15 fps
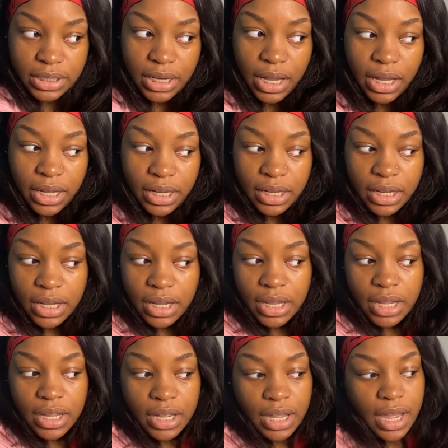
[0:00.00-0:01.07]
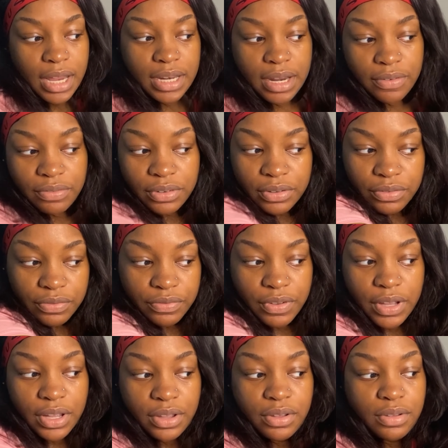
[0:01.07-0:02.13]
Like, I definitely
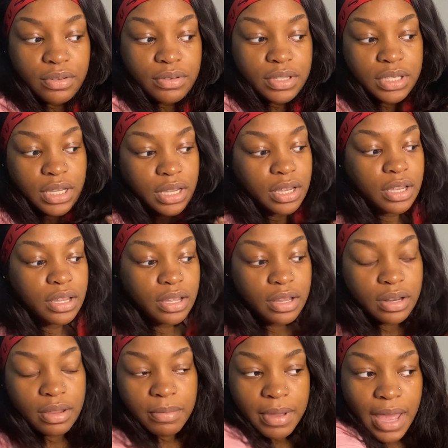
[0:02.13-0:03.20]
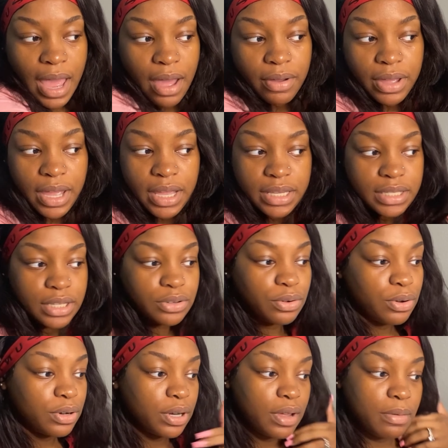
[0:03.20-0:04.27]
felt a little bit outcasted
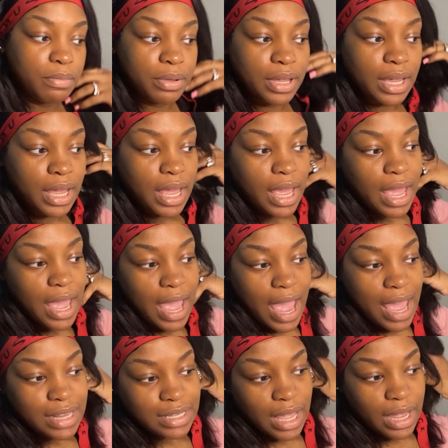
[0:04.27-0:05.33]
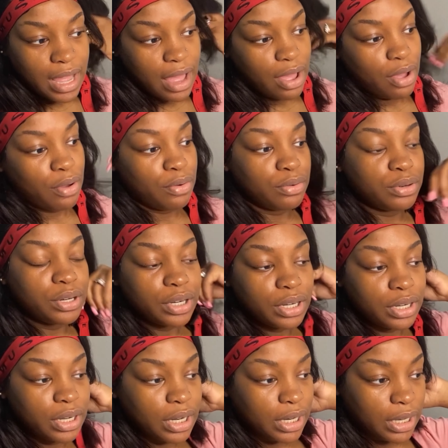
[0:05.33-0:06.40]
growing up, but as I got
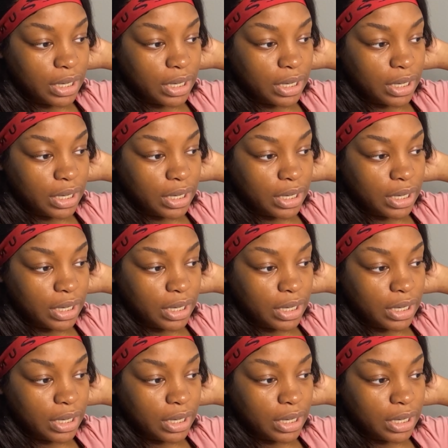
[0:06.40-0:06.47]
older,